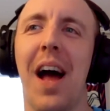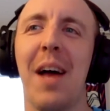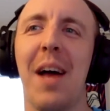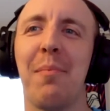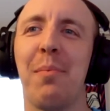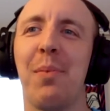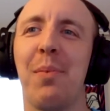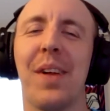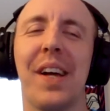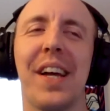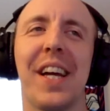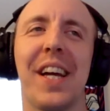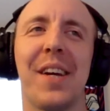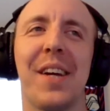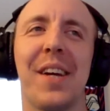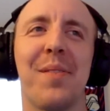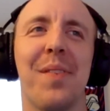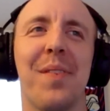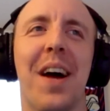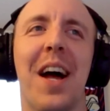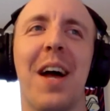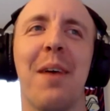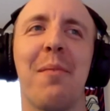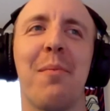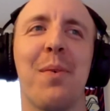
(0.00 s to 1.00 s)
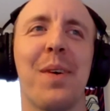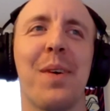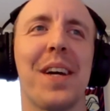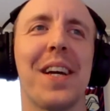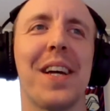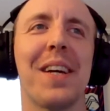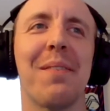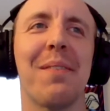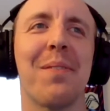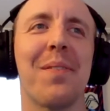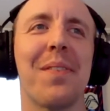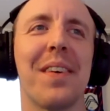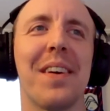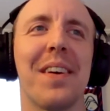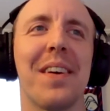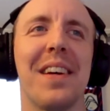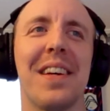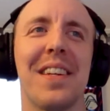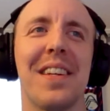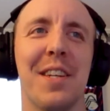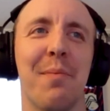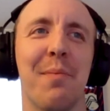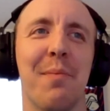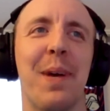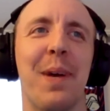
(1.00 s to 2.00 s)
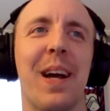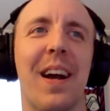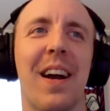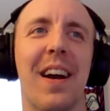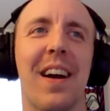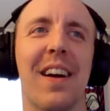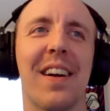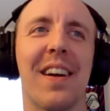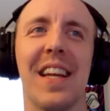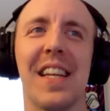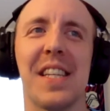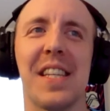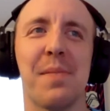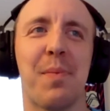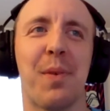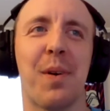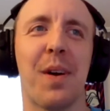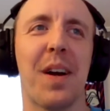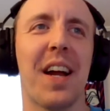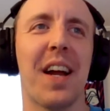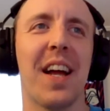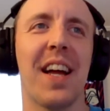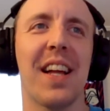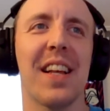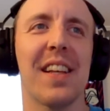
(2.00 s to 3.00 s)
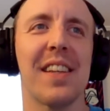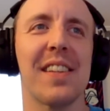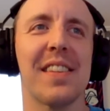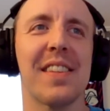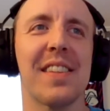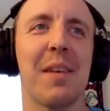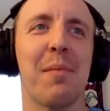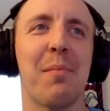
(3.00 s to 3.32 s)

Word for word: I blame, I blame Depere, Des Peres.